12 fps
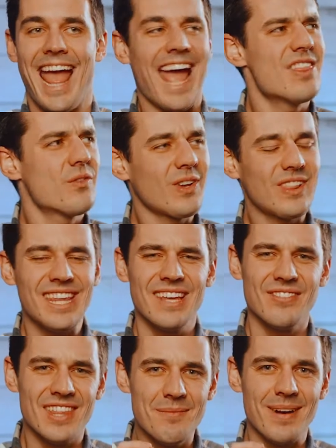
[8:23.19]
And the
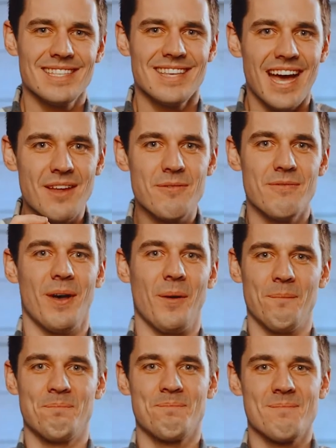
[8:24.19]
relief that my dad
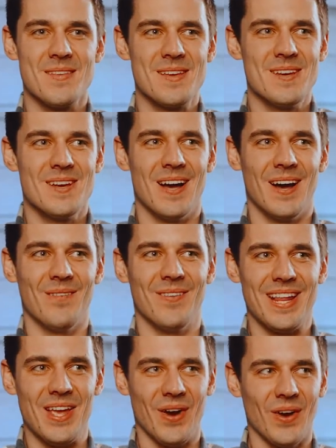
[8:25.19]
felt
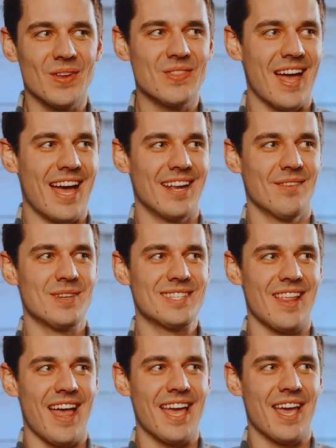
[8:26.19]
when he heard that was
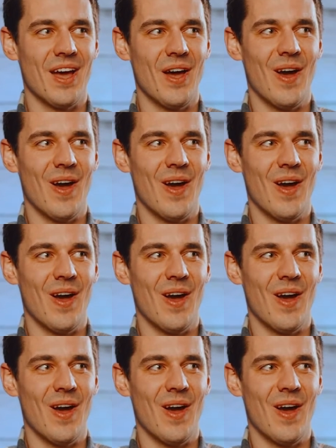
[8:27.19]
like,